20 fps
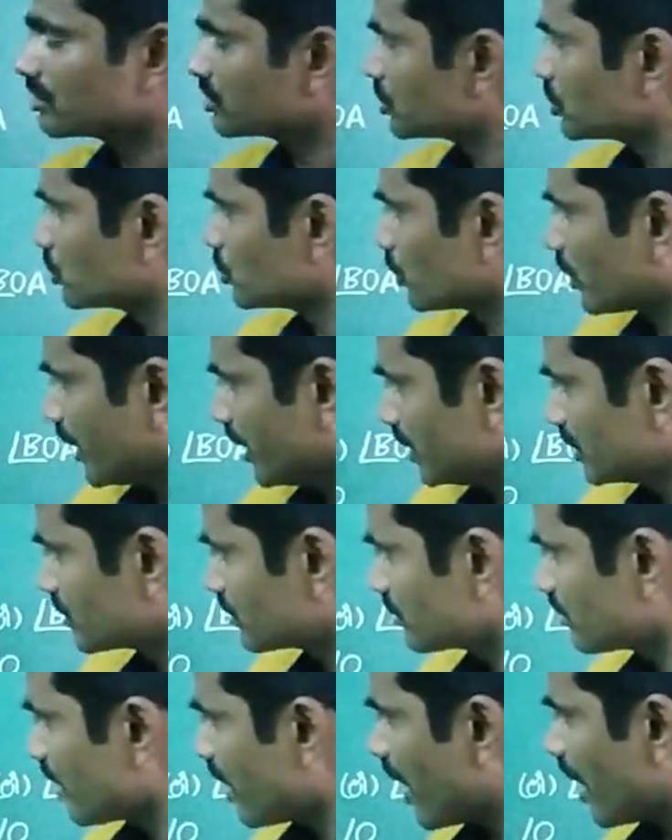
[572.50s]
2
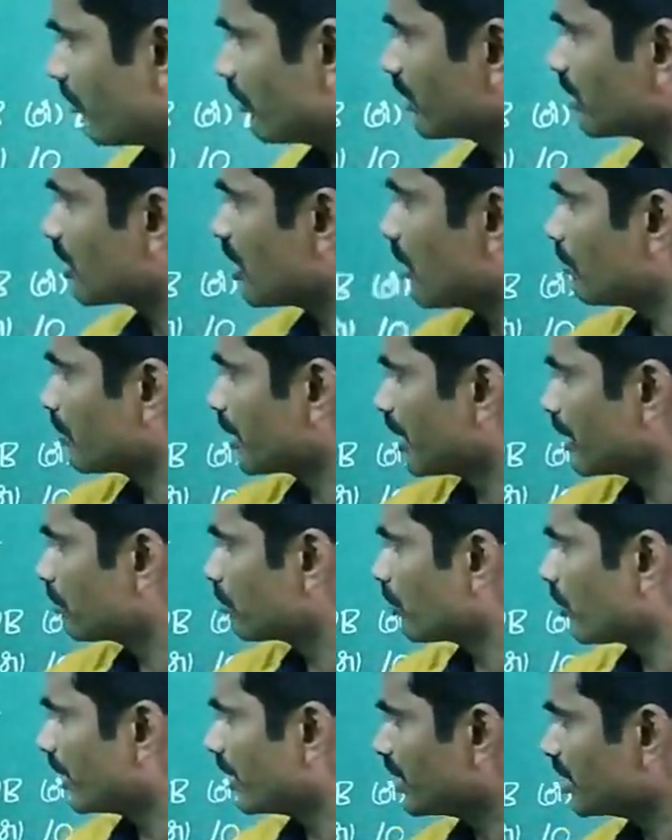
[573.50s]
rays having common
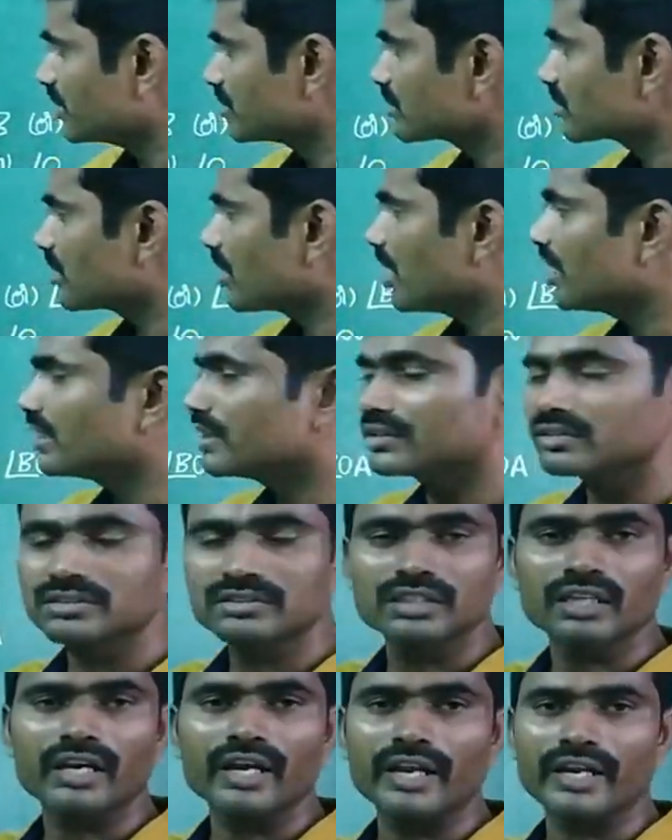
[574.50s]
endpoint is called
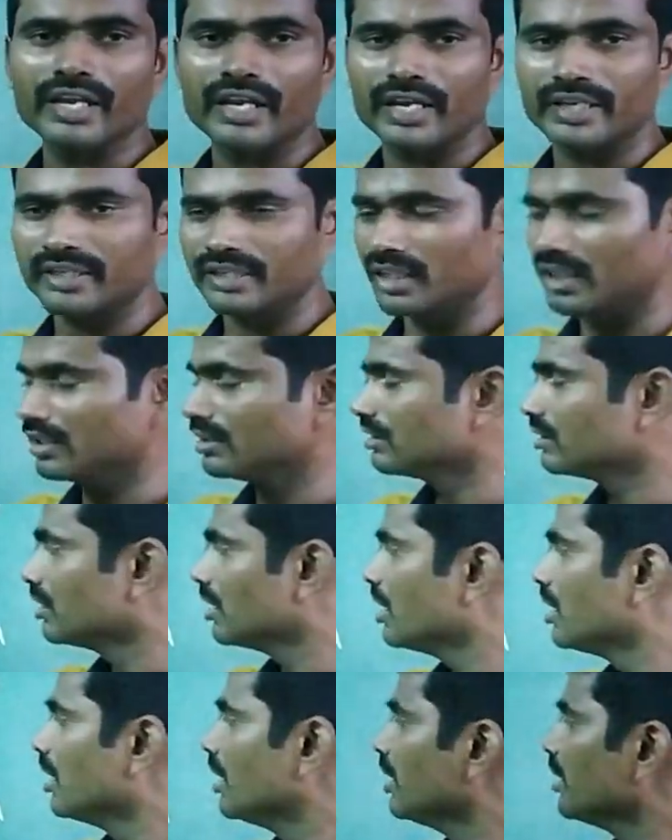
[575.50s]
an angle.
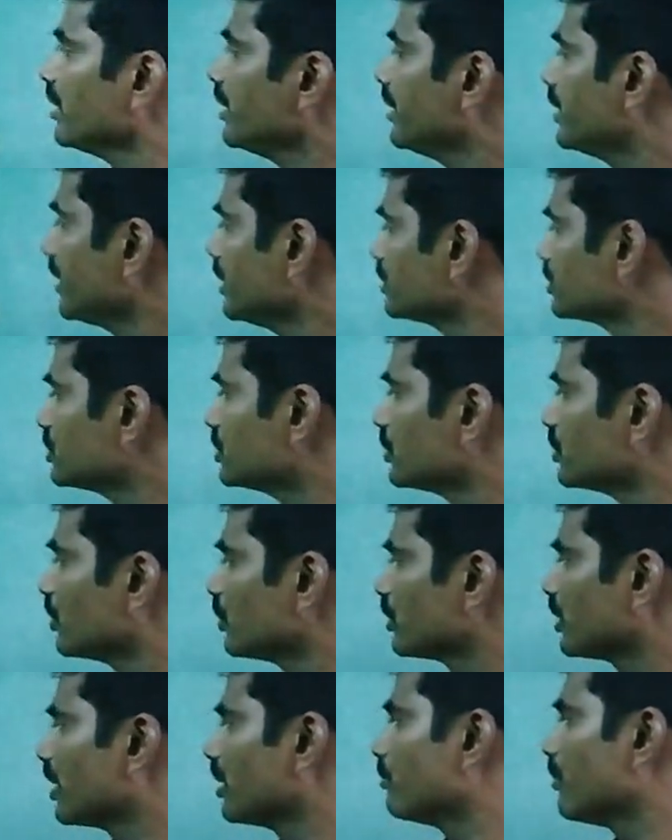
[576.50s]
It is
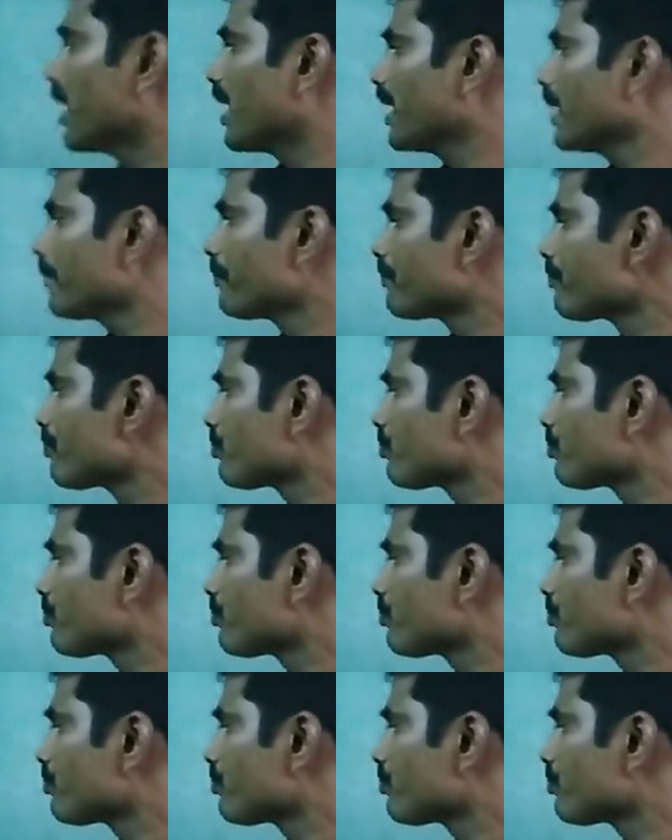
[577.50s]
denoted by